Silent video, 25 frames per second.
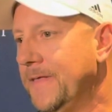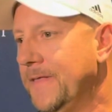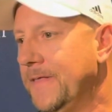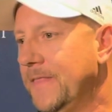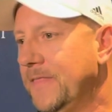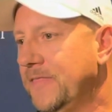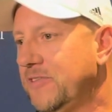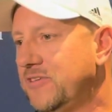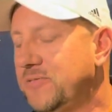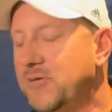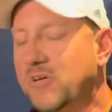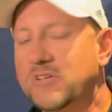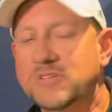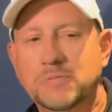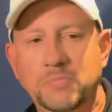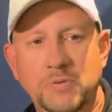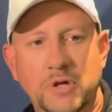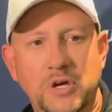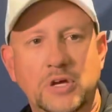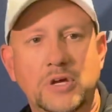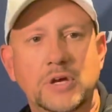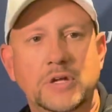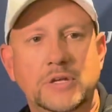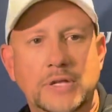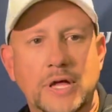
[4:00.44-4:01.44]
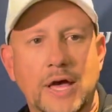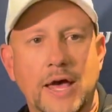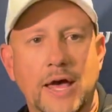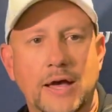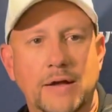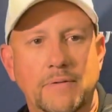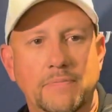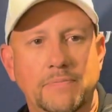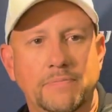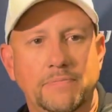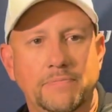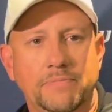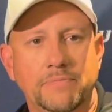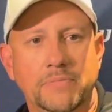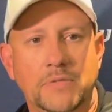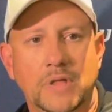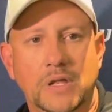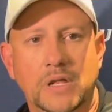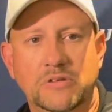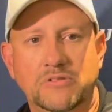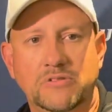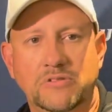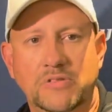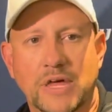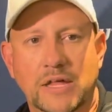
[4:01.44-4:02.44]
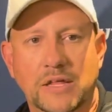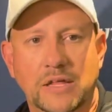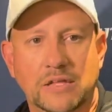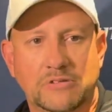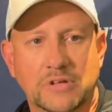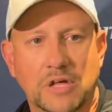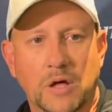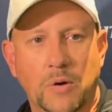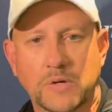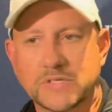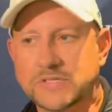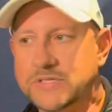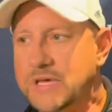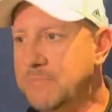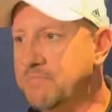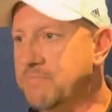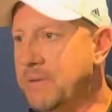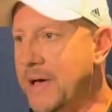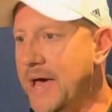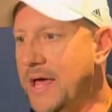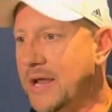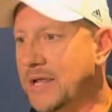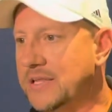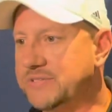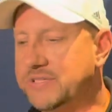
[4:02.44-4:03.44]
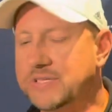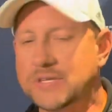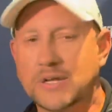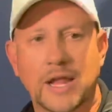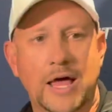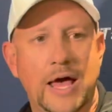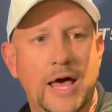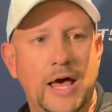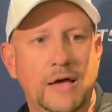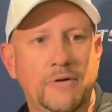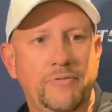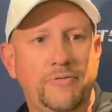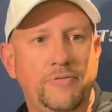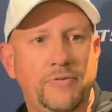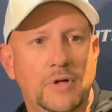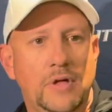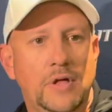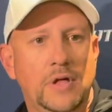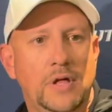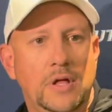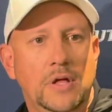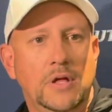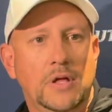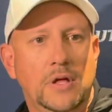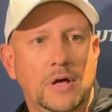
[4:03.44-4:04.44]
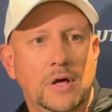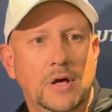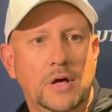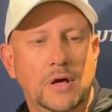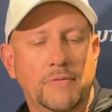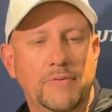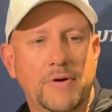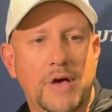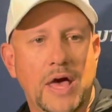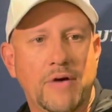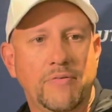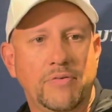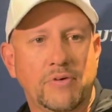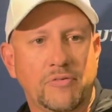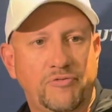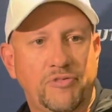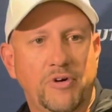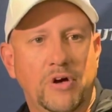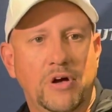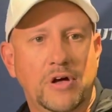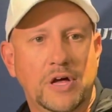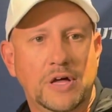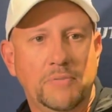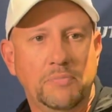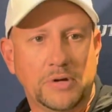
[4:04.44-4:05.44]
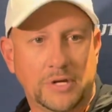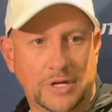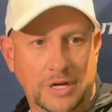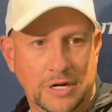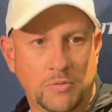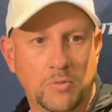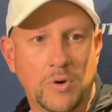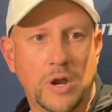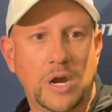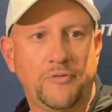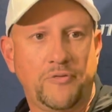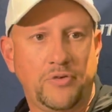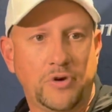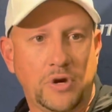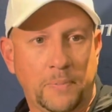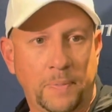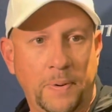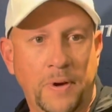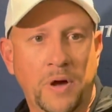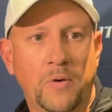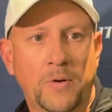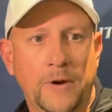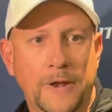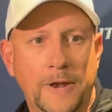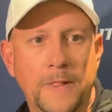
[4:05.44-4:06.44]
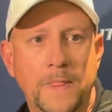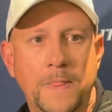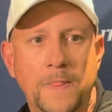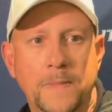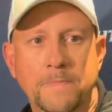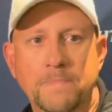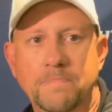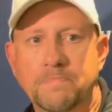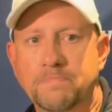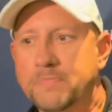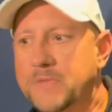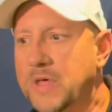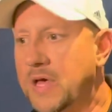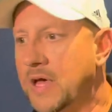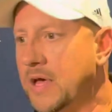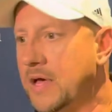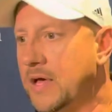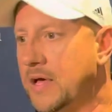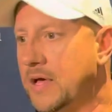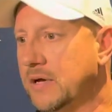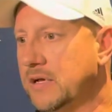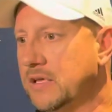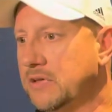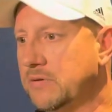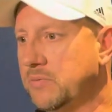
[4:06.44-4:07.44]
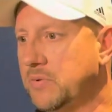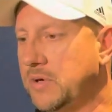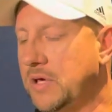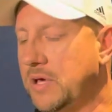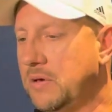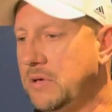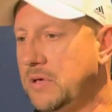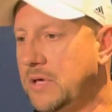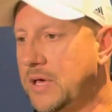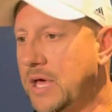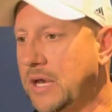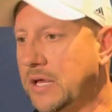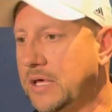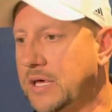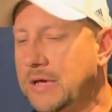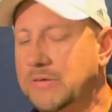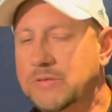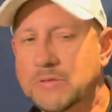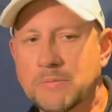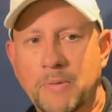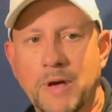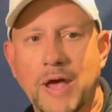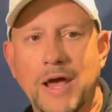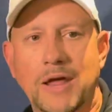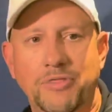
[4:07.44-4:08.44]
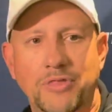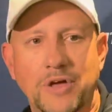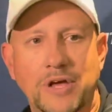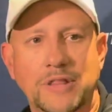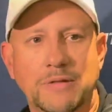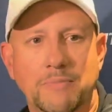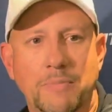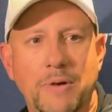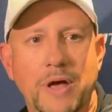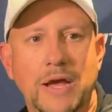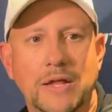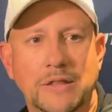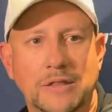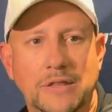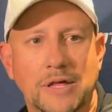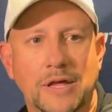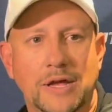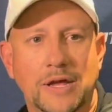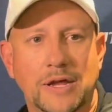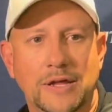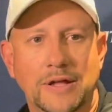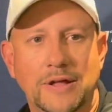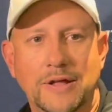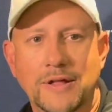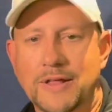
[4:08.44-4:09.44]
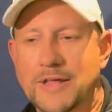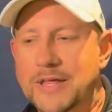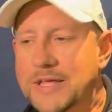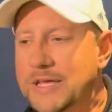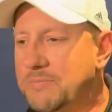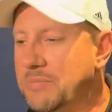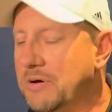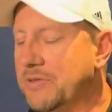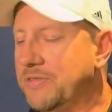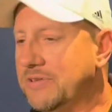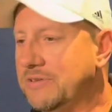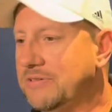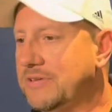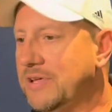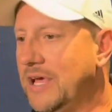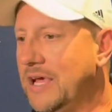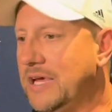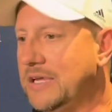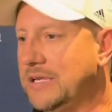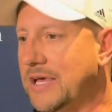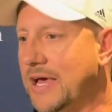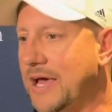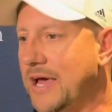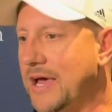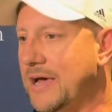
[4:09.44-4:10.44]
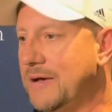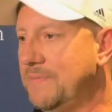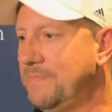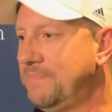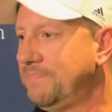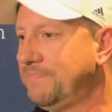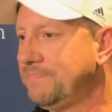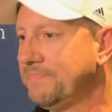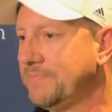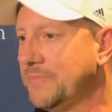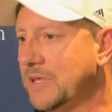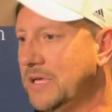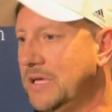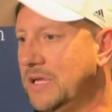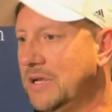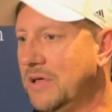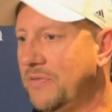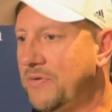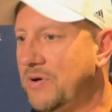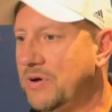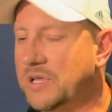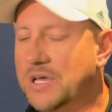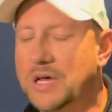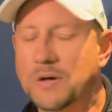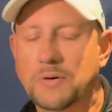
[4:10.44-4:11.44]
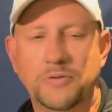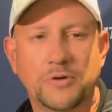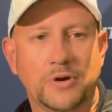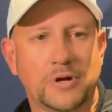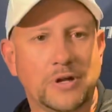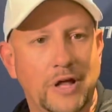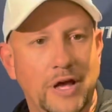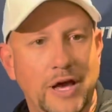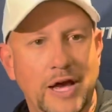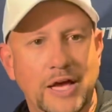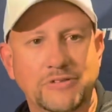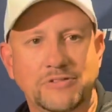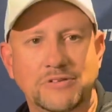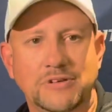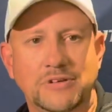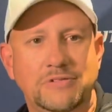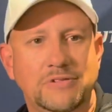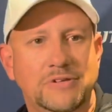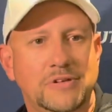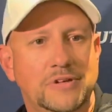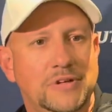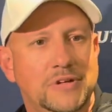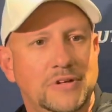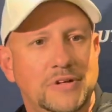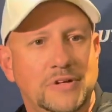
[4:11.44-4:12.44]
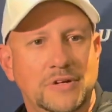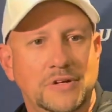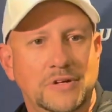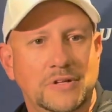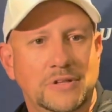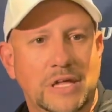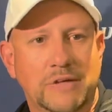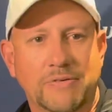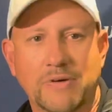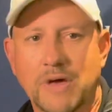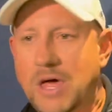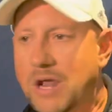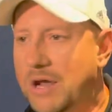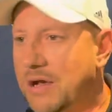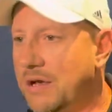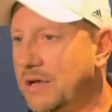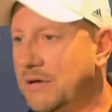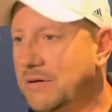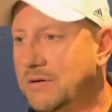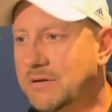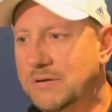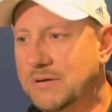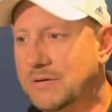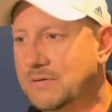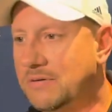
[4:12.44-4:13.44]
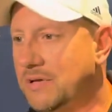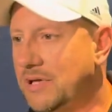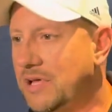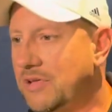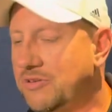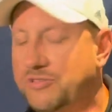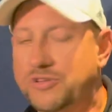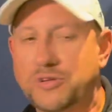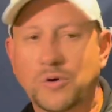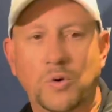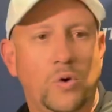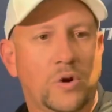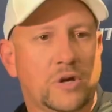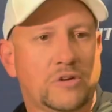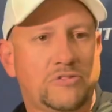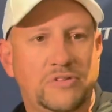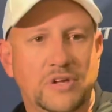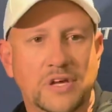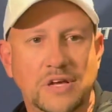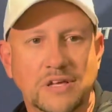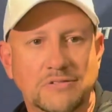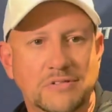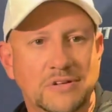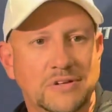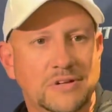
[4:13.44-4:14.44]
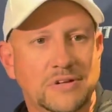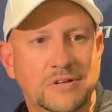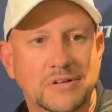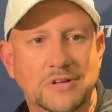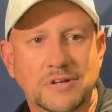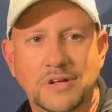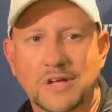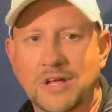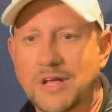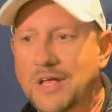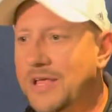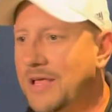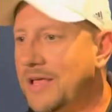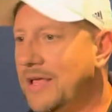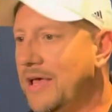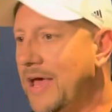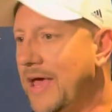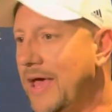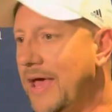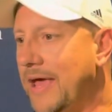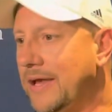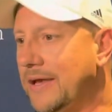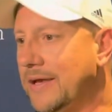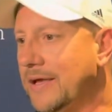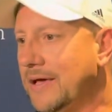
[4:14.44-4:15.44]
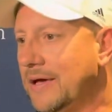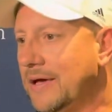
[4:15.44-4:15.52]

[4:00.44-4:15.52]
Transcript: supposed to be a good time. And it's always that balance in life of having fun but getting ready for your opponent, because you got to keep the main thing. But at the same time, they're done with their classes, they've had a historic season, and